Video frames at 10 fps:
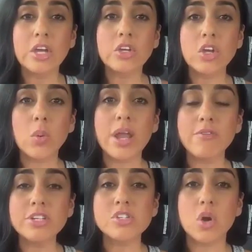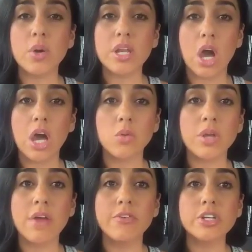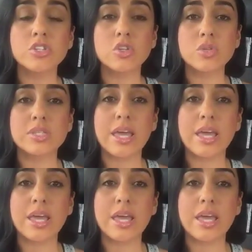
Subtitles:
you know, whatever's going on, whatever excuse